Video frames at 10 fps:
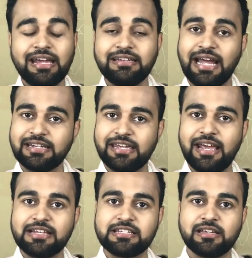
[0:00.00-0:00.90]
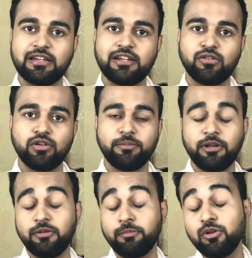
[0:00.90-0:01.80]
in that case,
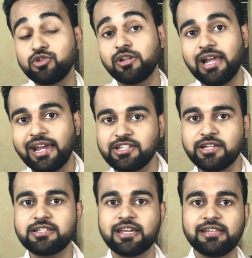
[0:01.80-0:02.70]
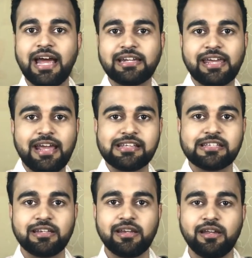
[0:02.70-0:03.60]
you lose your luggages, in that case,